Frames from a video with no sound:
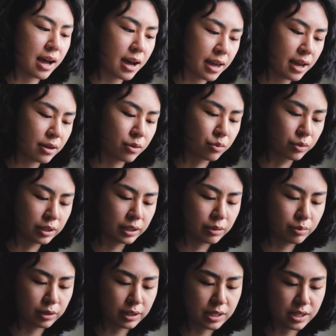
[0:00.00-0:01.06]
I had a really
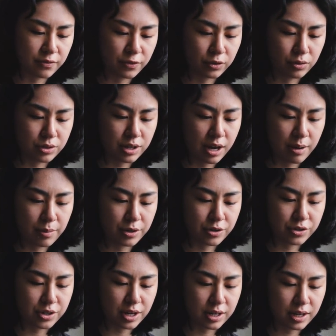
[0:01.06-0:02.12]
really difficult time
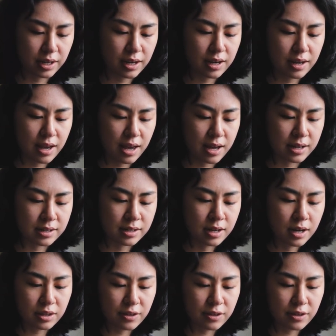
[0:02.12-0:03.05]
understanding it and